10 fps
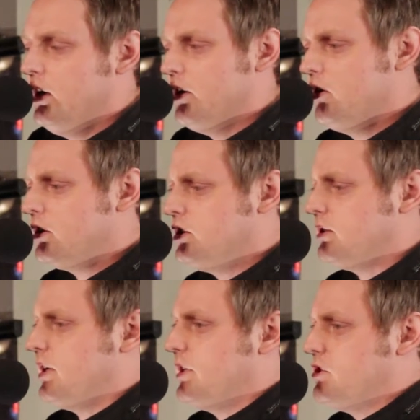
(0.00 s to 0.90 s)
"You look
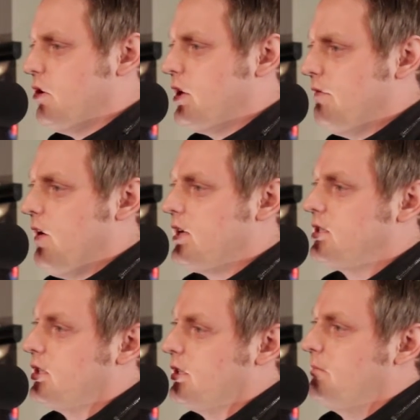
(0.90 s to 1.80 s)
just like Jodie
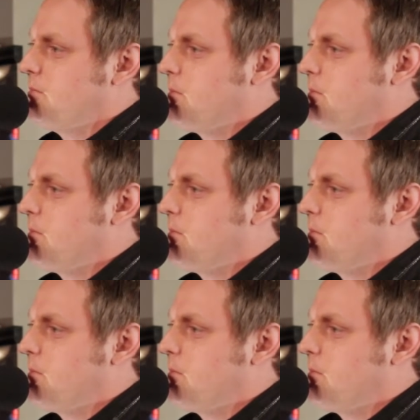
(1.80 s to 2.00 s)
Foster."